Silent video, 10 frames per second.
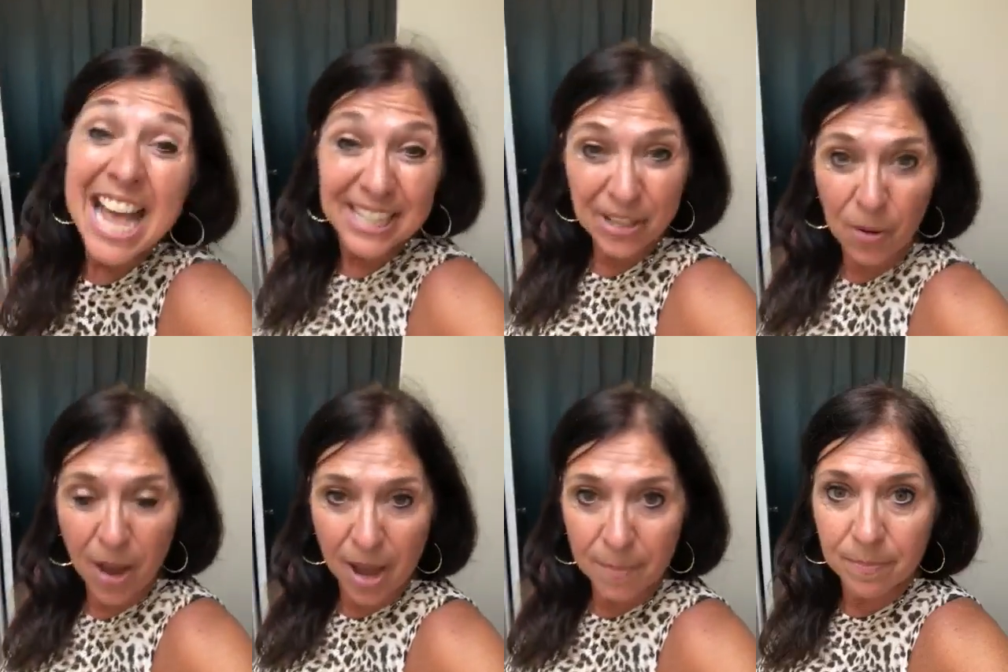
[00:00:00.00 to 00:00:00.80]

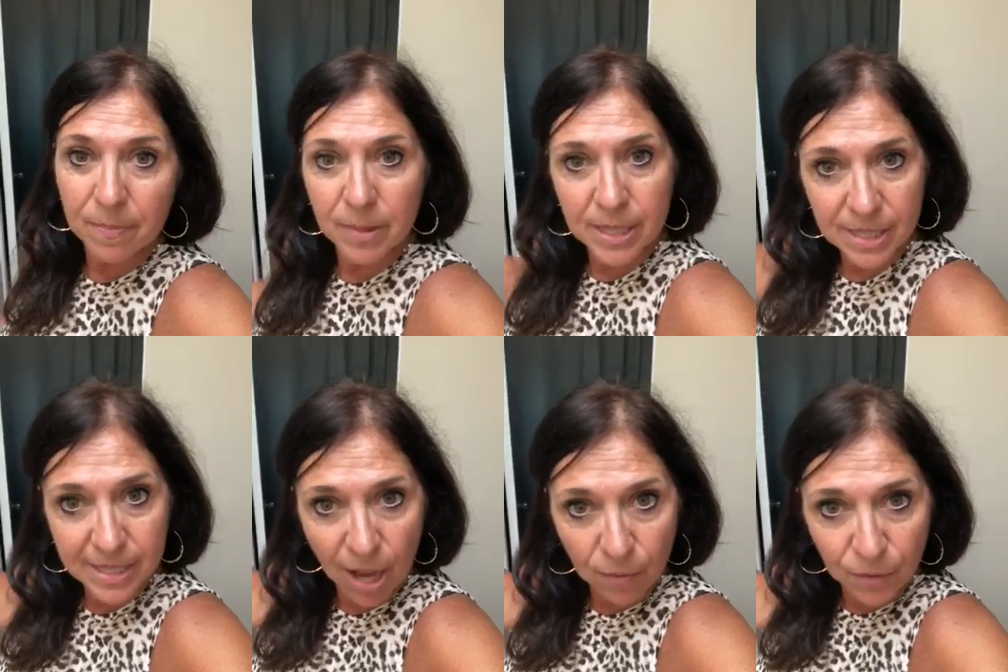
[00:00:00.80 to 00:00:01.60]
So this
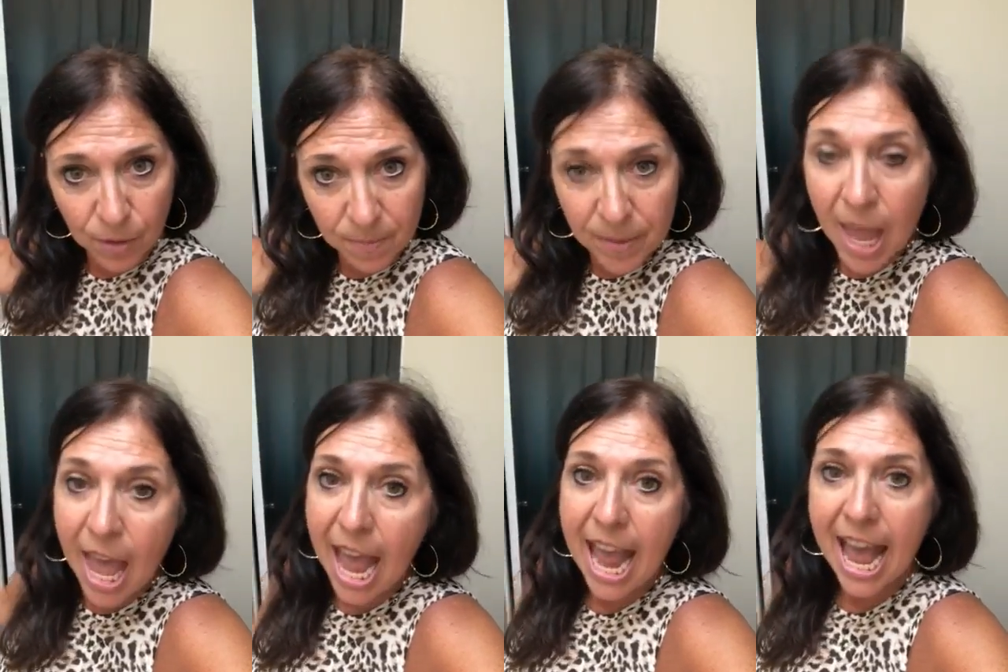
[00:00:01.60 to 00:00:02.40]
is helpful,
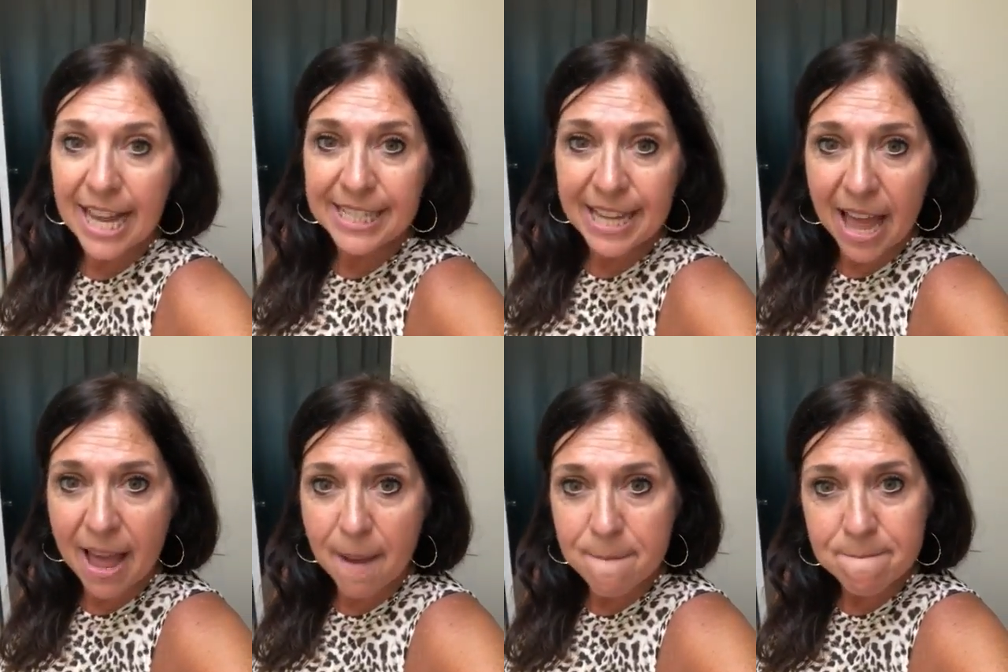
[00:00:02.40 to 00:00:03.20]
and
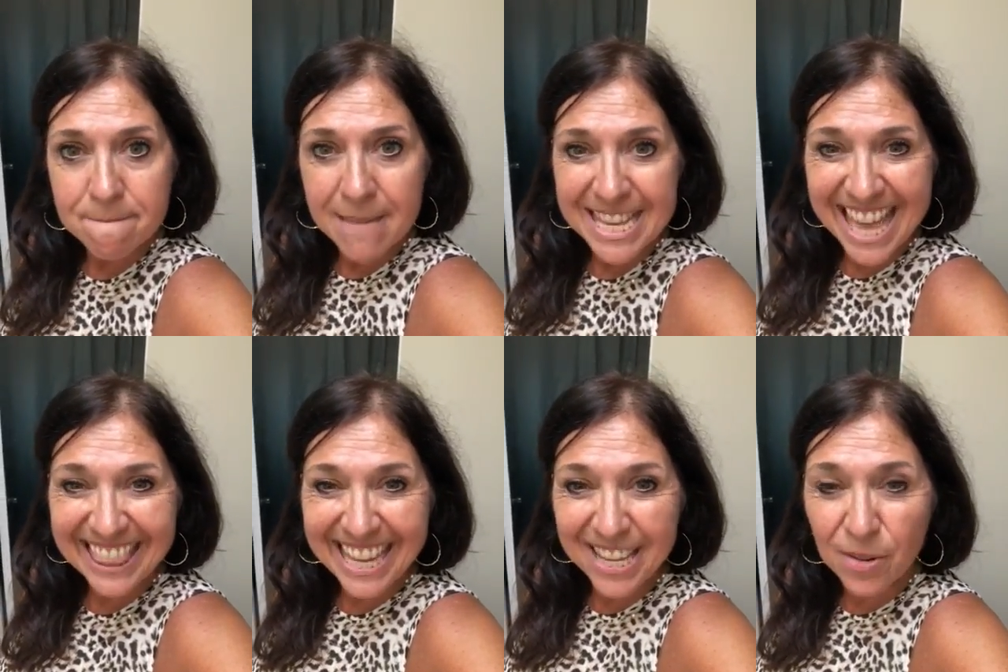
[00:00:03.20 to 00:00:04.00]

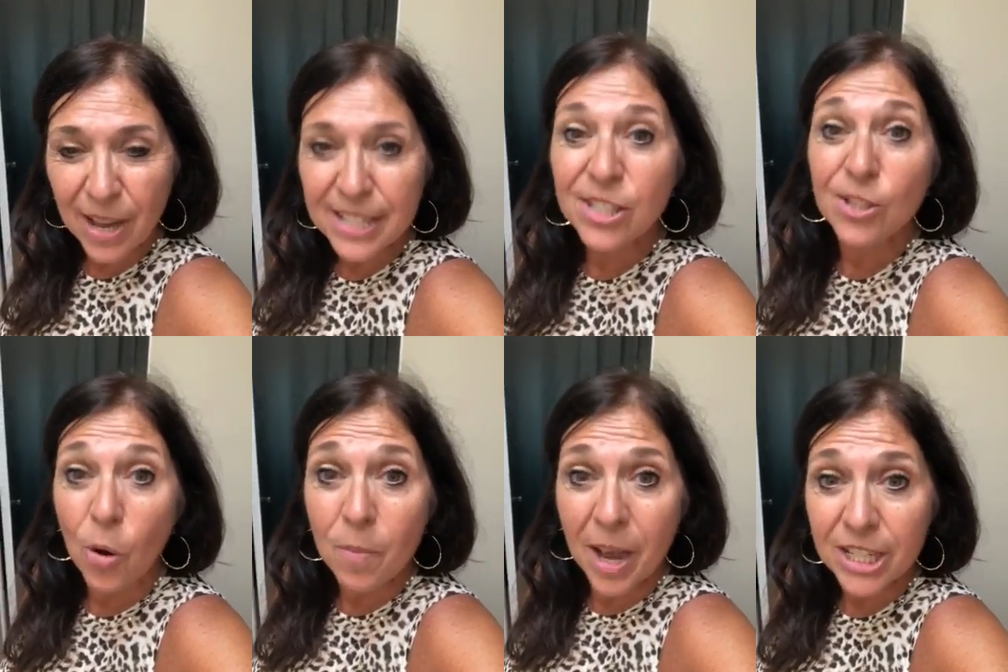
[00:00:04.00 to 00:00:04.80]
yeah, thank you guys
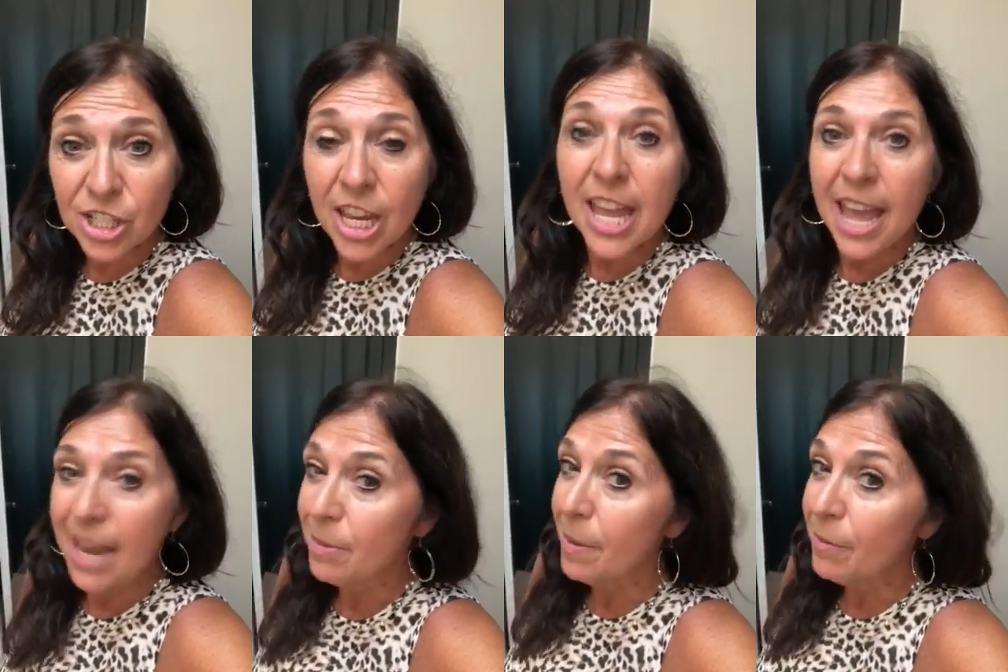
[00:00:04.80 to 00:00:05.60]
so much.
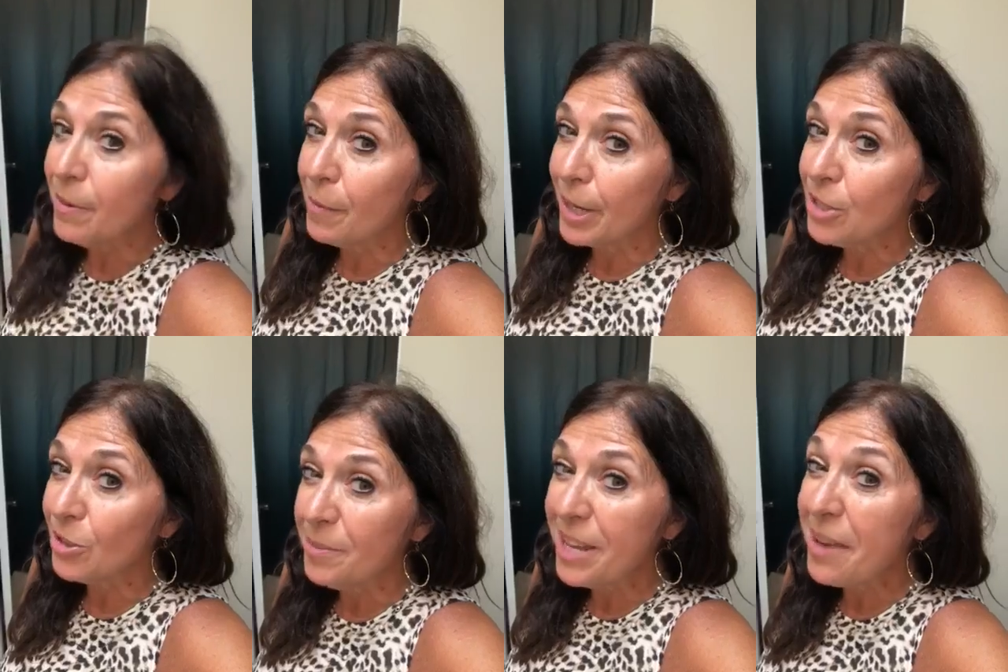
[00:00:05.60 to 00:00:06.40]
And remember, if you want to
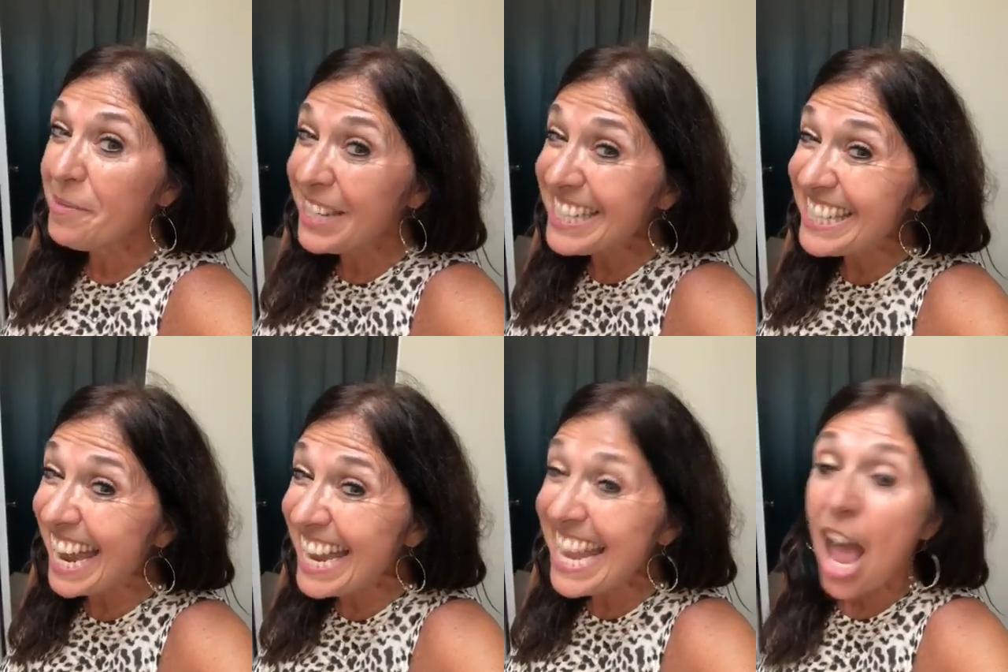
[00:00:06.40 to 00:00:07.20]
join me on
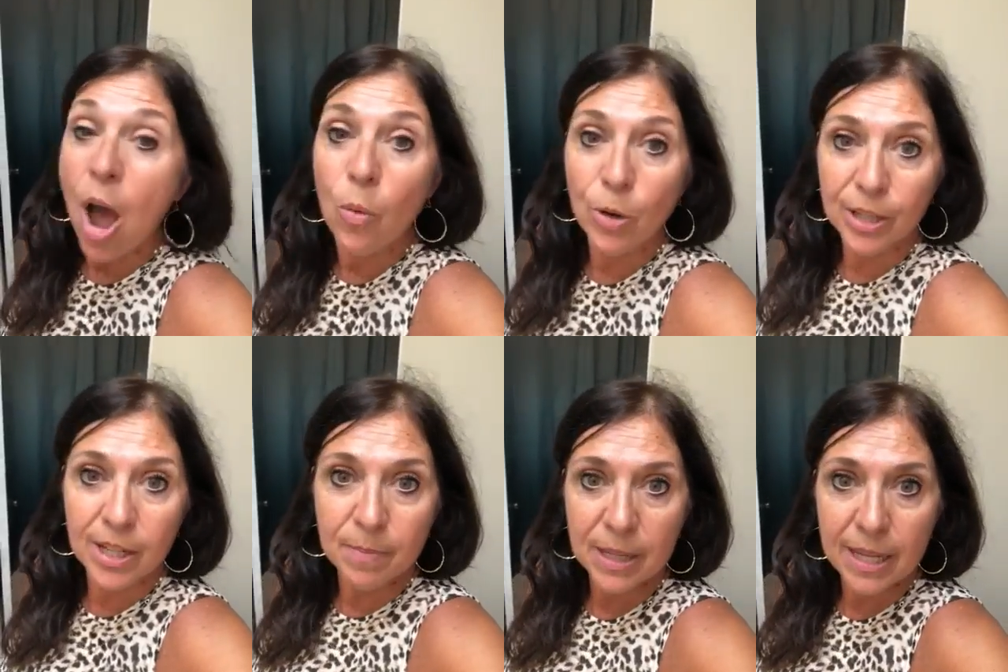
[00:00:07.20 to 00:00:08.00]
Wednesday, we're
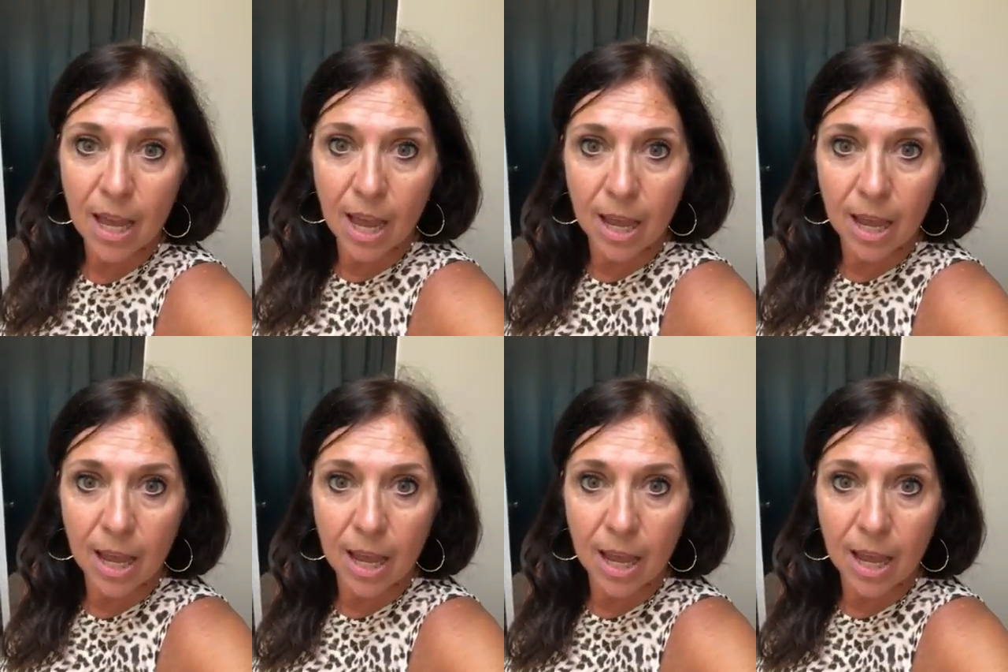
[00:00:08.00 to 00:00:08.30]
going to be